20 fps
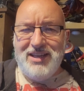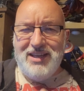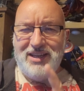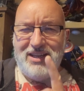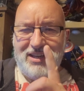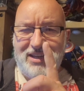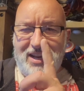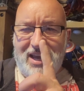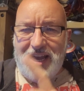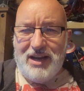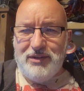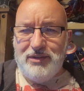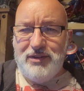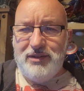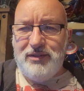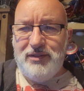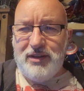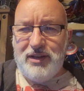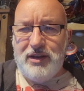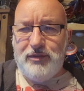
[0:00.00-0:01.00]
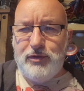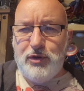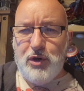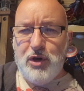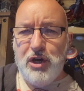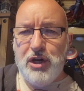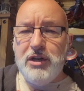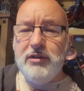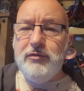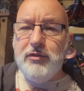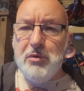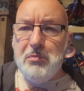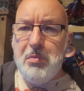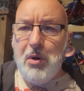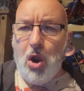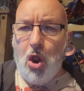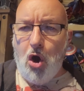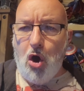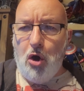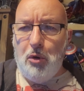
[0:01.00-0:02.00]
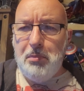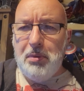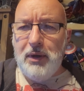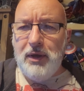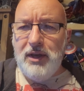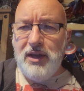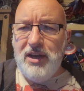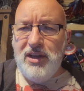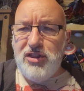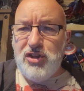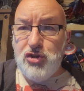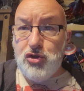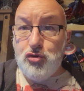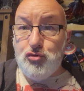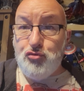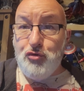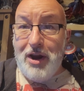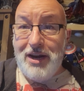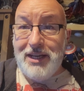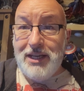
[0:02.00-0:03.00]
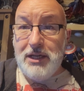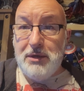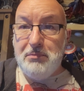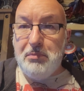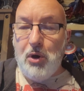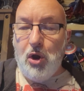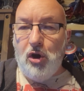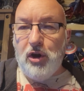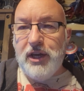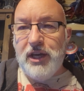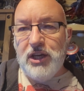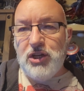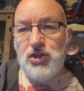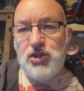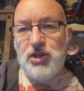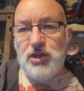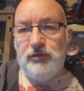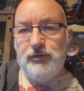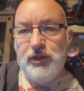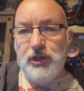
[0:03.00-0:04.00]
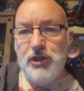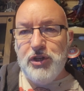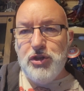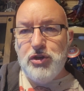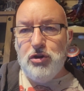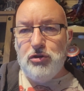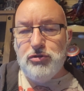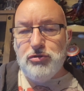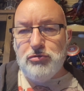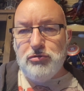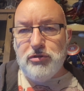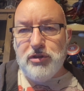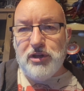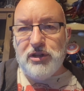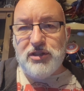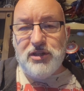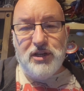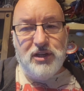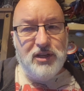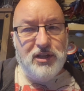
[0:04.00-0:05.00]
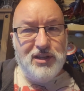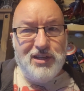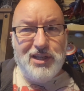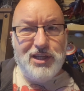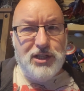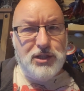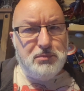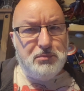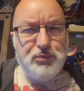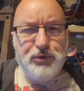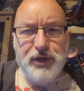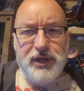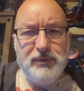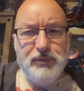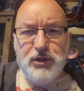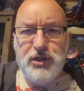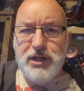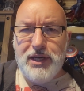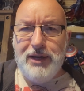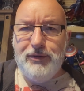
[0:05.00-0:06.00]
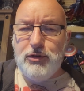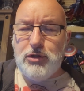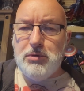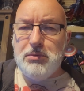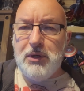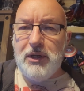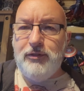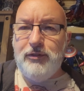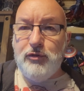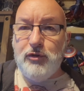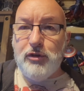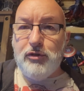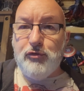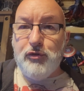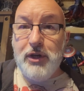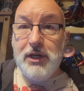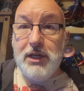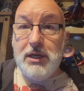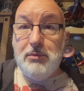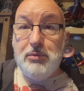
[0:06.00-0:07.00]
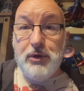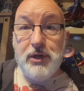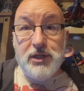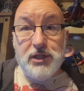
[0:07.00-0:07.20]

Now, have you heard of the blob, the dreaded blockage of your nozzle that is pretty much inevitable if you're a 3D printer?